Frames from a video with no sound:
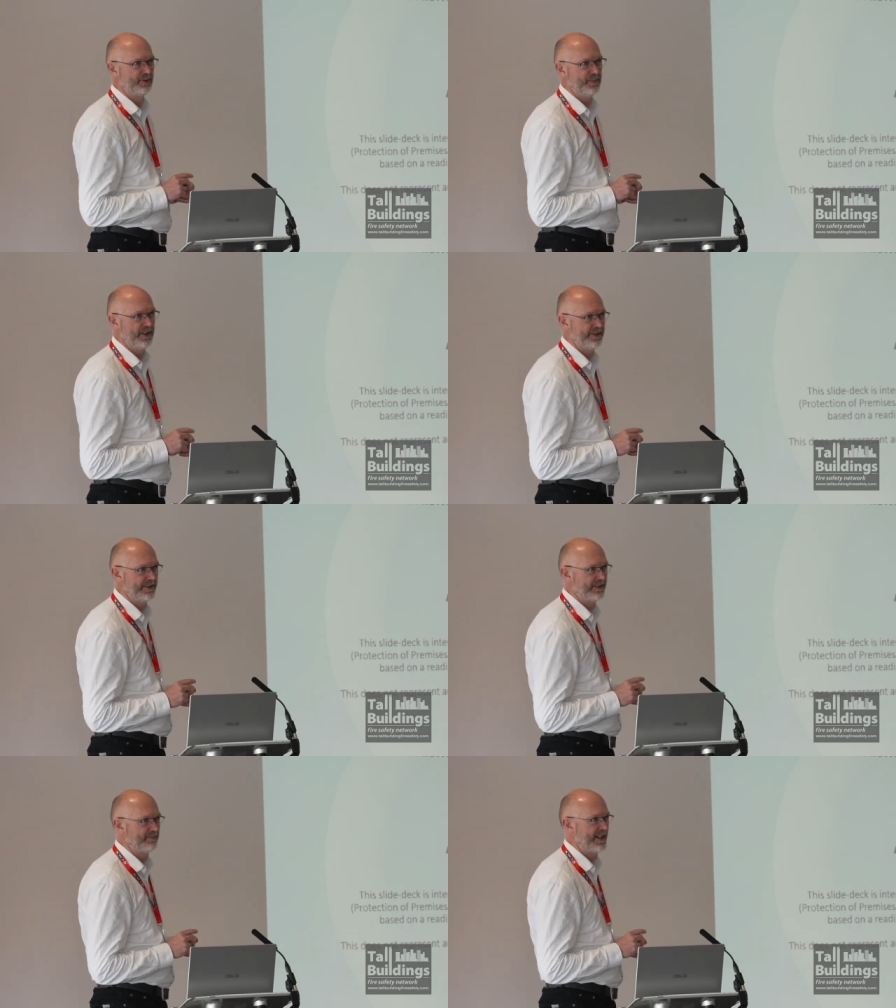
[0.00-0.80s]
was
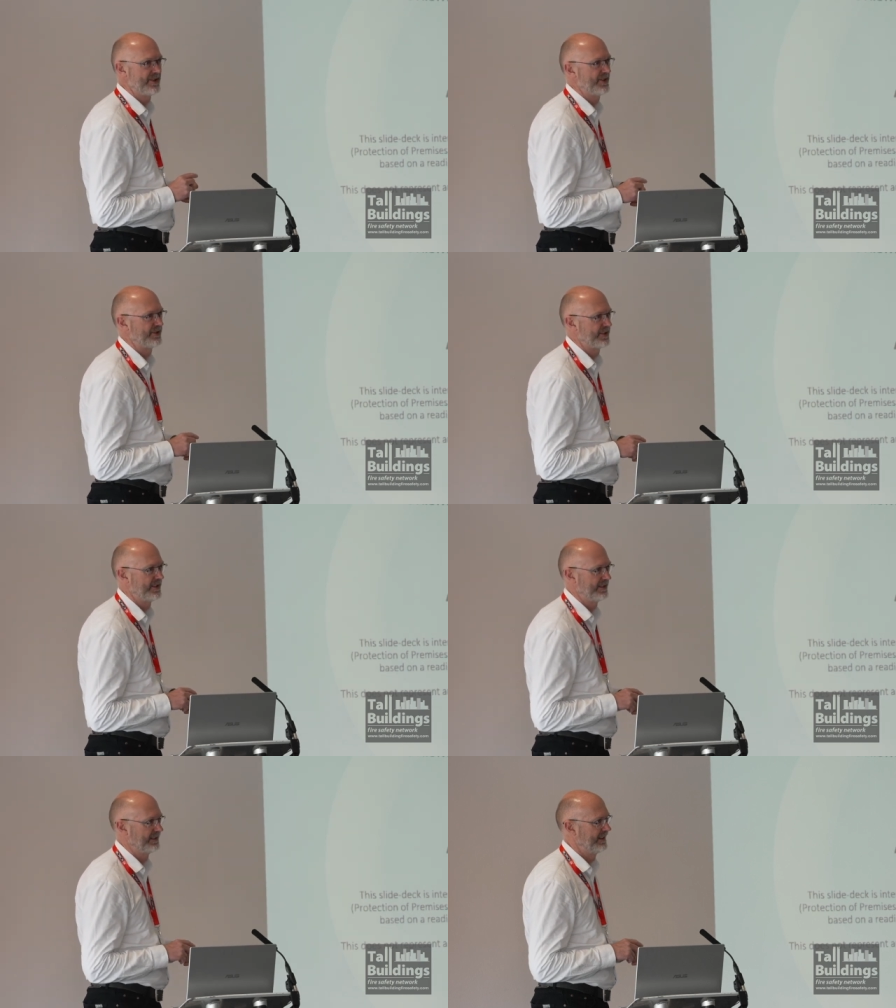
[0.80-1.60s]
murdered at
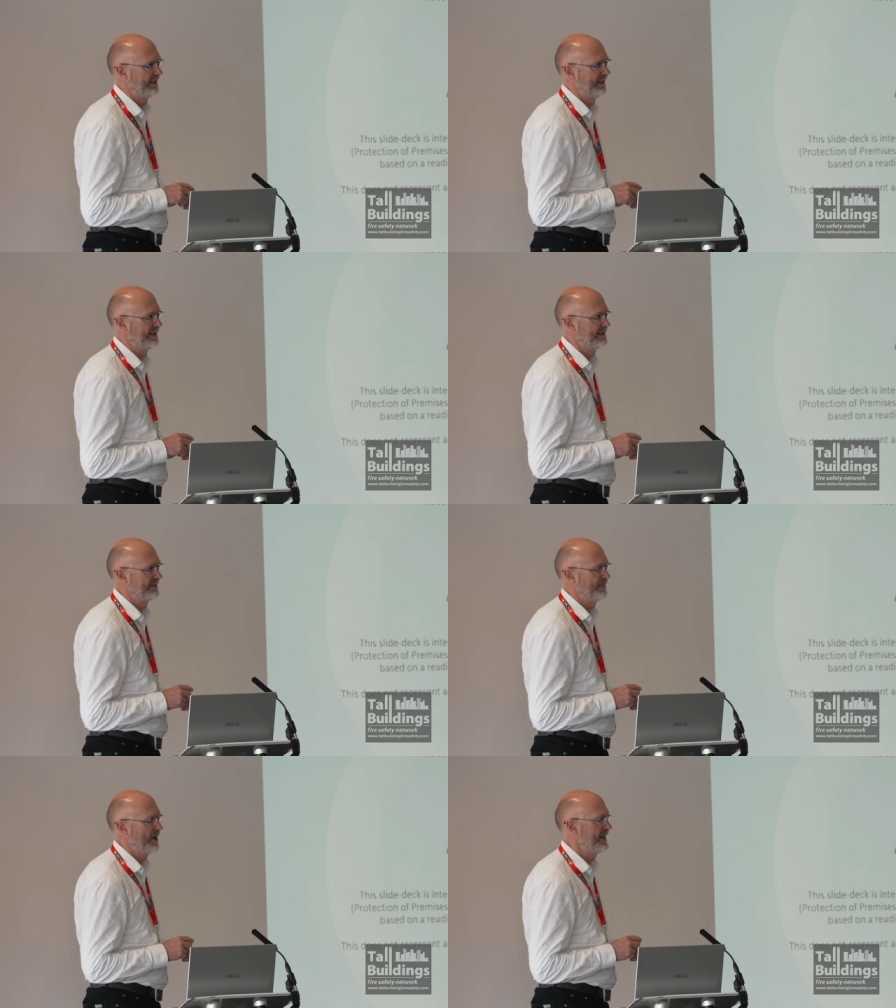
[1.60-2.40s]
Manchester?" And
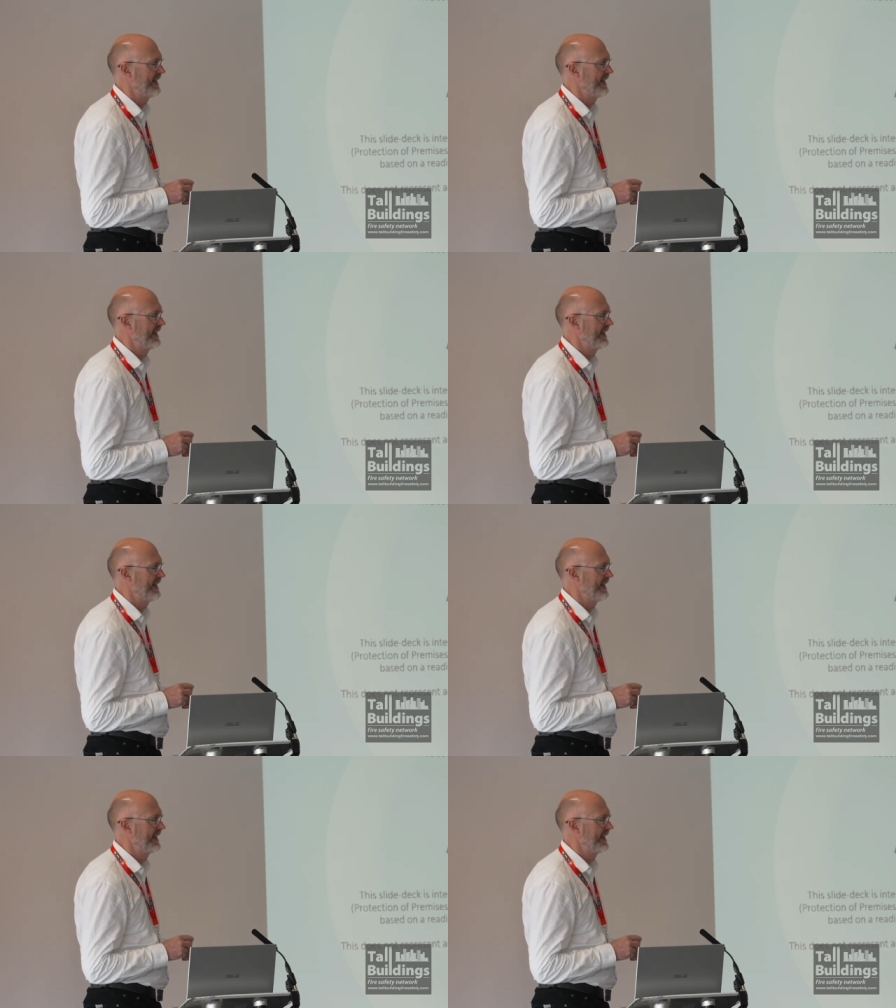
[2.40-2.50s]
by